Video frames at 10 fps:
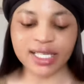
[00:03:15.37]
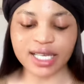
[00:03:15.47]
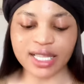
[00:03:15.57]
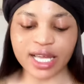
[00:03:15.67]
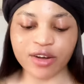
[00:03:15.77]
It
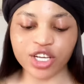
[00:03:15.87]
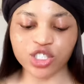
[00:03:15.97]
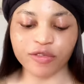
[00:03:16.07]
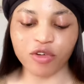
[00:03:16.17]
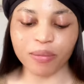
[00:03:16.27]
said
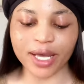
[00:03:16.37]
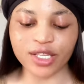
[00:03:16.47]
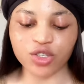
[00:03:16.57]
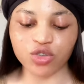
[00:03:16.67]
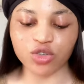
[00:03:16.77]
direction for
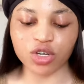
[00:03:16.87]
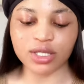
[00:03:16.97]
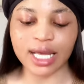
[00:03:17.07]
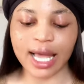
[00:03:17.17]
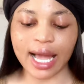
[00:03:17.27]
best
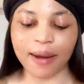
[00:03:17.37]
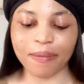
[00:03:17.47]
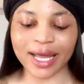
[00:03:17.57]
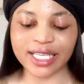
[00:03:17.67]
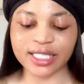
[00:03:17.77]
results,
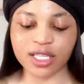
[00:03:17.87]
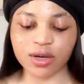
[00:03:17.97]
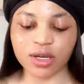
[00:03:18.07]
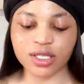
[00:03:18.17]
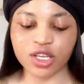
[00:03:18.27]
apply
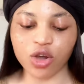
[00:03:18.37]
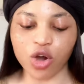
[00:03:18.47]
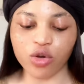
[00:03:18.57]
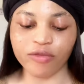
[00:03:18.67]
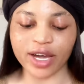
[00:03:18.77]
generously
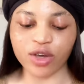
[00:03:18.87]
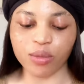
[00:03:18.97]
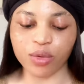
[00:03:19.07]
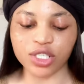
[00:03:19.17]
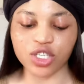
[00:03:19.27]
all over
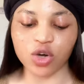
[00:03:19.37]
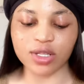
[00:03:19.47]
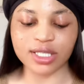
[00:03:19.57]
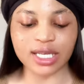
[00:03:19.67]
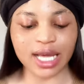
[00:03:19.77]
your body
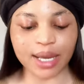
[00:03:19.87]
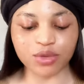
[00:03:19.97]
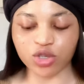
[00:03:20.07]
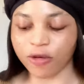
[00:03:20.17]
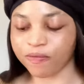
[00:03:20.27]
until
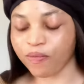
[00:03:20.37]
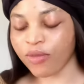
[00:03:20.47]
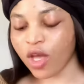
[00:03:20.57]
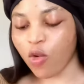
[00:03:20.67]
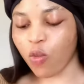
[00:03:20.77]
absorbed.
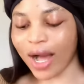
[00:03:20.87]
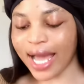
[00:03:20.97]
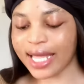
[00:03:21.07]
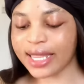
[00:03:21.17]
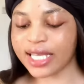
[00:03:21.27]

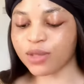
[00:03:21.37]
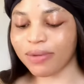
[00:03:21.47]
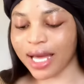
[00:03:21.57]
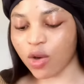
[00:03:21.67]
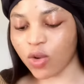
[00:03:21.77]
Why this
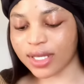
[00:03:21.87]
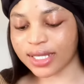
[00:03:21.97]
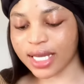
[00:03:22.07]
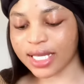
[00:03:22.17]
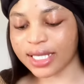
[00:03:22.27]
black one
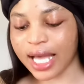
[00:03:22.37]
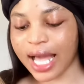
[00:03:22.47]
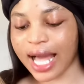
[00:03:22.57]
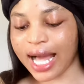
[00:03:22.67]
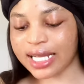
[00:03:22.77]
says
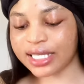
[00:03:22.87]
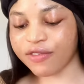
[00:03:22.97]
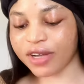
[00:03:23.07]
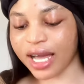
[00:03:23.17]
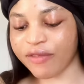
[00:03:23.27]

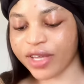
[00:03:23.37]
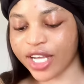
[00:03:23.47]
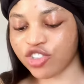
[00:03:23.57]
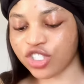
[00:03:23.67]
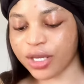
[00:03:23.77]
active
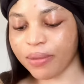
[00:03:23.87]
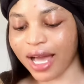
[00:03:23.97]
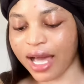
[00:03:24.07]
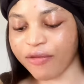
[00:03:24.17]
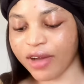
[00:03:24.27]
caviar drip,
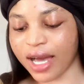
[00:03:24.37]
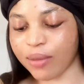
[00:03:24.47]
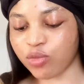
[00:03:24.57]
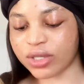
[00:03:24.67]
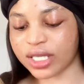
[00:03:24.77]
alpha
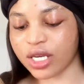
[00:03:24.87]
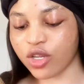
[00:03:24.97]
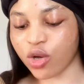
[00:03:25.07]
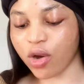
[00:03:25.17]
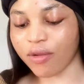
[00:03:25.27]
arbutin,
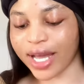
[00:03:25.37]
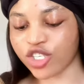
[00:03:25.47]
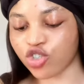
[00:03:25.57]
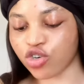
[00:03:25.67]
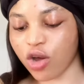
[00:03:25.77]

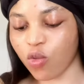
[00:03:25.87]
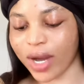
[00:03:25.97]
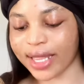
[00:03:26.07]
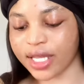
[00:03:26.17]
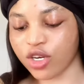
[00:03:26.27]
licorice, strong
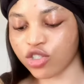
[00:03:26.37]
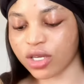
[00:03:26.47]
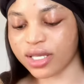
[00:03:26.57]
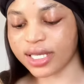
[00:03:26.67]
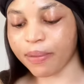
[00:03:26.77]
whitening
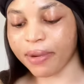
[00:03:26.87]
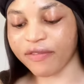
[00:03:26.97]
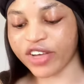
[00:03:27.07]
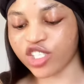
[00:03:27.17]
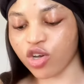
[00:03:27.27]
lotion is a
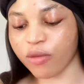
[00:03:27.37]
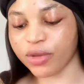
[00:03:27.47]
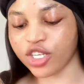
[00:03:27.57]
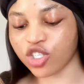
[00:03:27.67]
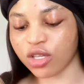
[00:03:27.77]
perfect
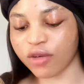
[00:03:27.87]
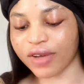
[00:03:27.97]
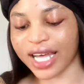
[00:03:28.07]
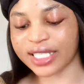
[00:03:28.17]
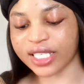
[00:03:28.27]
combination
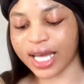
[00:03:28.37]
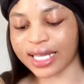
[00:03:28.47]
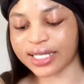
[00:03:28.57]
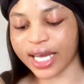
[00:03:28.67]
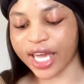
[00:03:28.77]
of
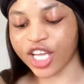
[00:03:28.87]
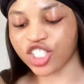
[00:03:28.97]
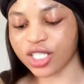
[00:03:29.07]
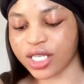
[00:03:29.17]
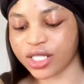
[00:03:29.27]

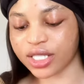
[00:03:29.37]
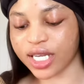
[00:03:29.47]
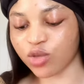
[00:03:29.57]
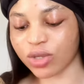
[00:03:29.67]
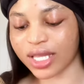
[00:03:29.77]
anti-aging
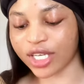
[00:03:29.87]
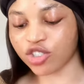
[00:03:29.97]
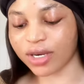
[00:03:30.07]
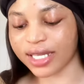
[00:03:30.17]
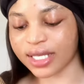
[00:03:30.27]
ingredients with
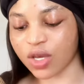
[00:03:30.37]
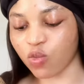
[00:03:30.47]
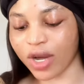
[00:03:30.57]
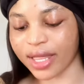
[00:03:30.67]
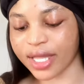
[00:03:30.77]
natural
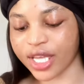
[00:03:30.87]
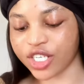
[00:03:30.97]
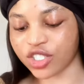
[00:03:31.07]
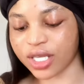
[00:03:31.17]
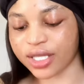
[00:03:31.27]
skin whitening
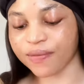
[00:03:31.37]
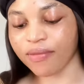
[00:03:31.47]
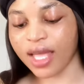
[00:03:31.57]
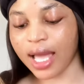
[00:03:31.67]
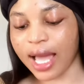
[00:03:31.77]
ingredients.
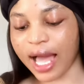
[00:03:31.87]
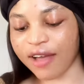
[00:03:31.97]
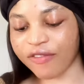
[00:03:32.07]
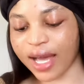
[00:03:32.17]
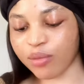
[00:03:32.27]

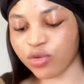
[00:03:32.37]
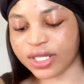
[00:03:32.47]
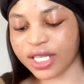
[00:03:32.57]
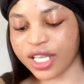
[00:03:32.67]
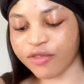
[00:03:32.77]
Alpha
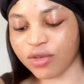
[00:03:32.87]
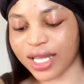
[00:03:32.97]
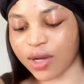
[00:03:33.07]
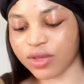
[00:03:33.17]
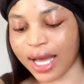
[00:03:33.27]
arbutin even
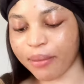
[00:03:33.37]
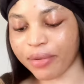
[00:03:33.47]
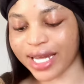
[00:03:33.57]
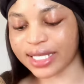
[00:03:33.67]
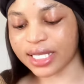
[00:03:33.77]
now
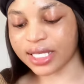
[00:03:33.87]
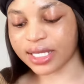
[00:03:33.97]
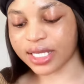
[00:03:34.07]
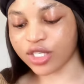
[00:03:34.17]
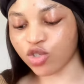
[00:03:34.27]
and brighten the
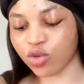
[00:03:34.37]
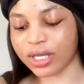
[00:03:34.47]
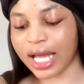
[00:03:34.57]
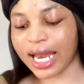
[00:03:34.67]
skin tone,